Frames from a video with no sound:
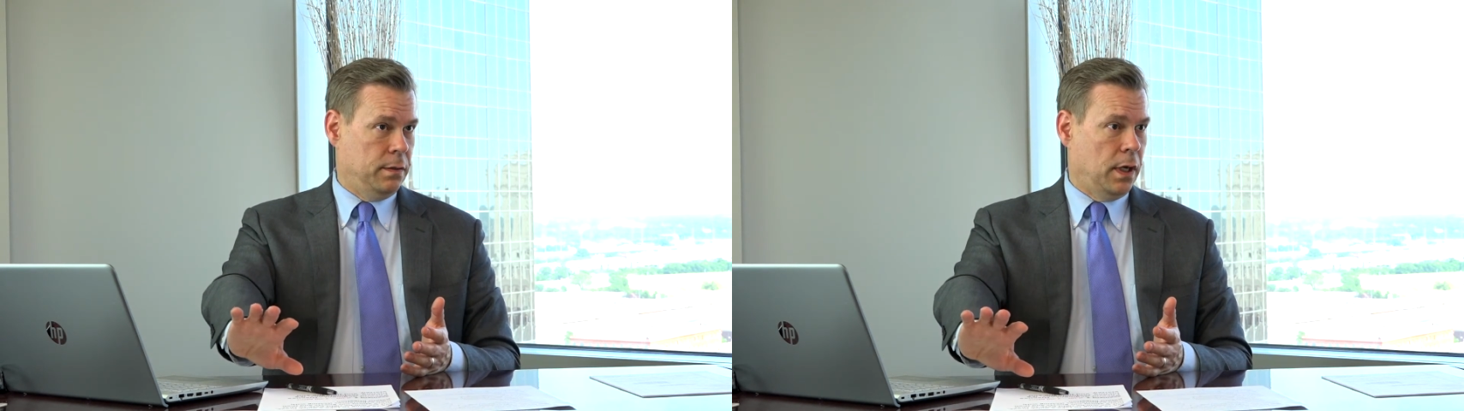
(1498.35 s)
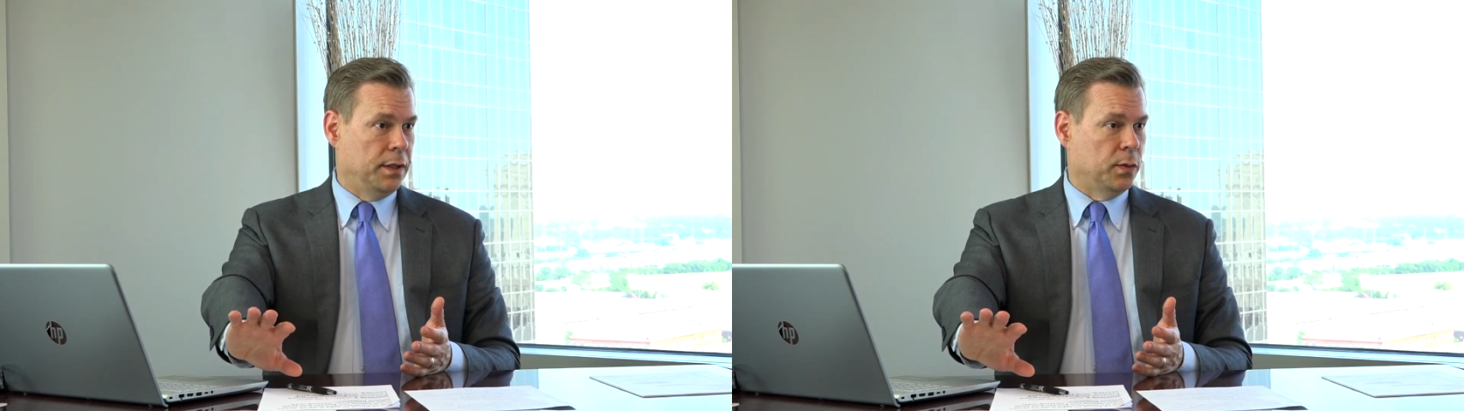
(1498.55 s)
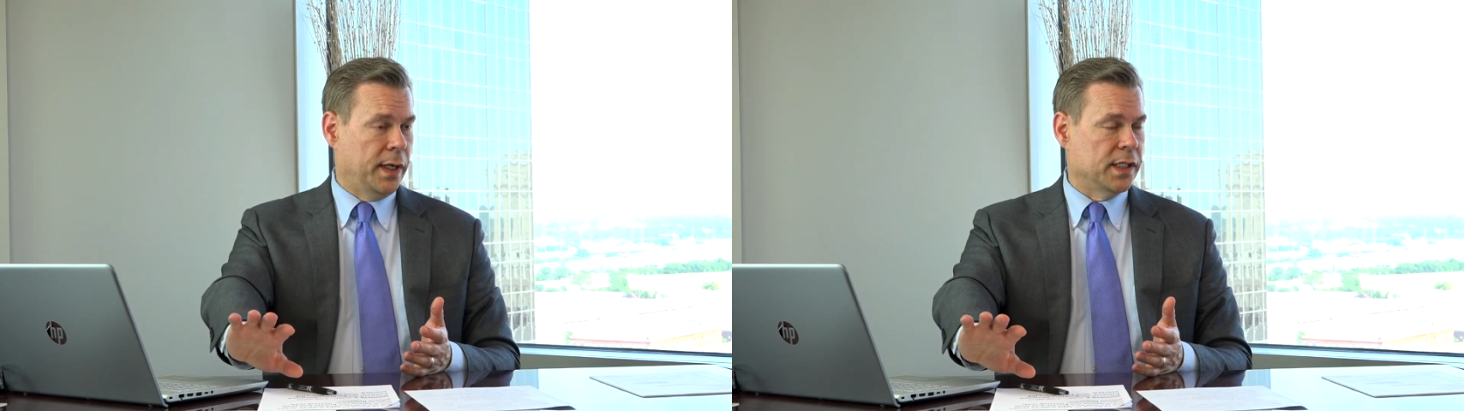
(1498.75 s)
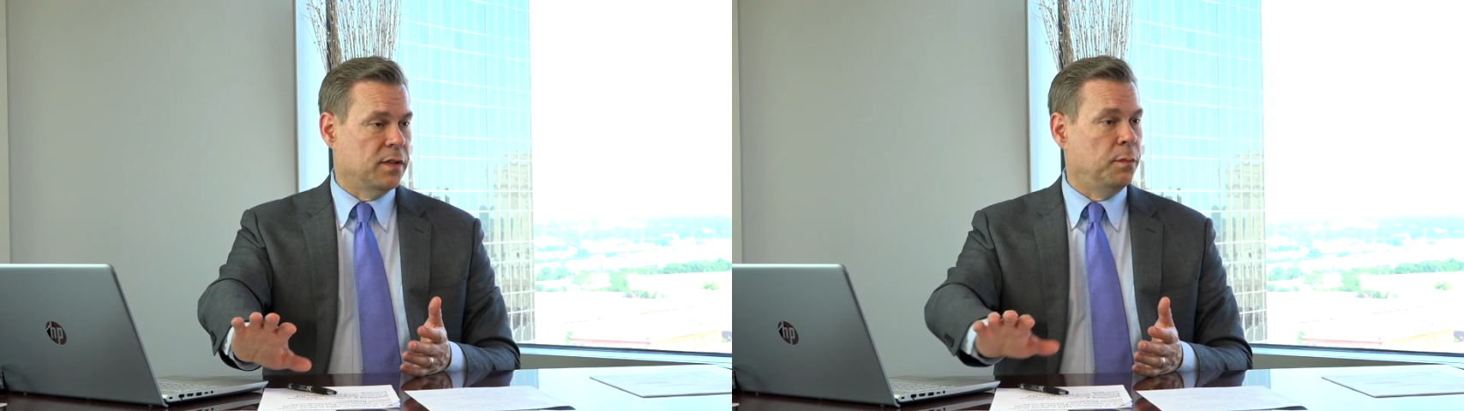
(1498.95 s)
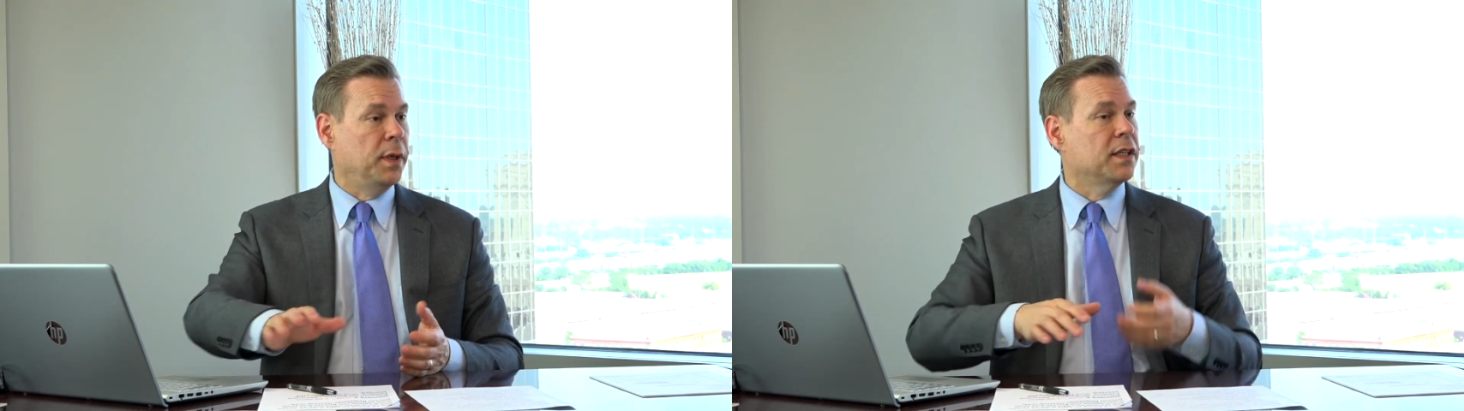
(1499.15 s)
on the rest
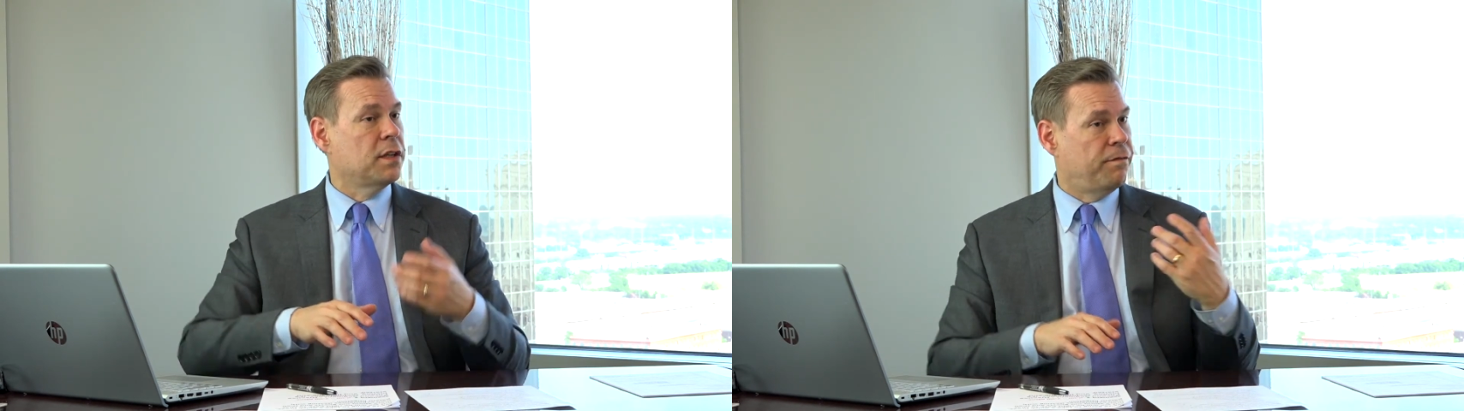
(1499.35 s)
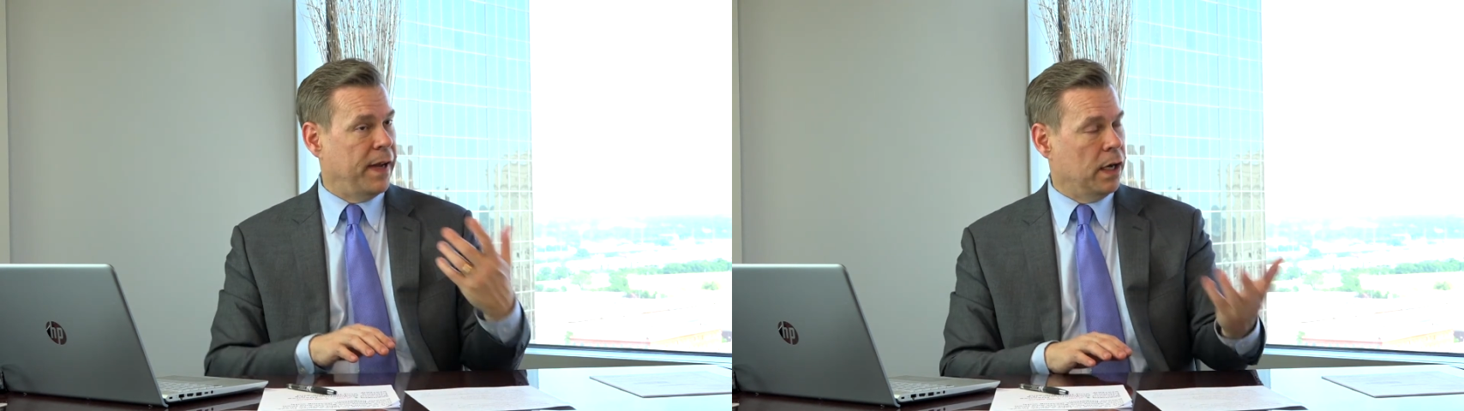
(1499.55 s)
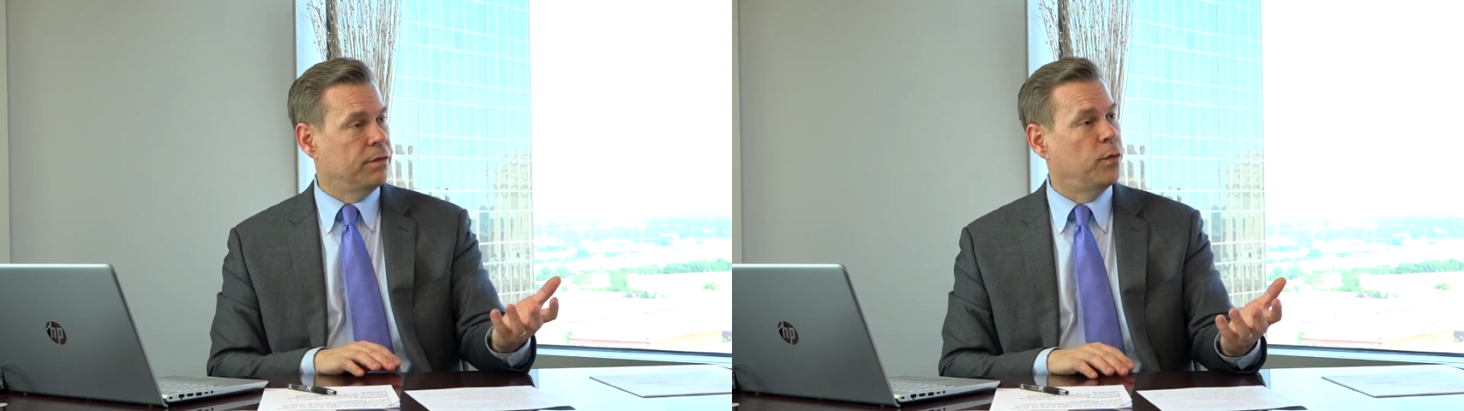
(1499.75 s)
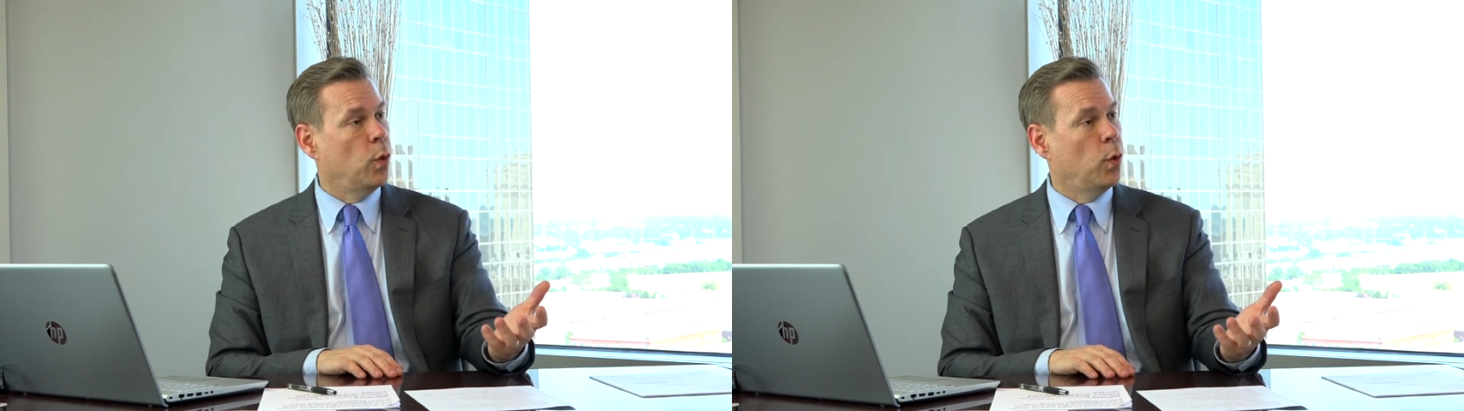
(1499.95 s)
of it because it found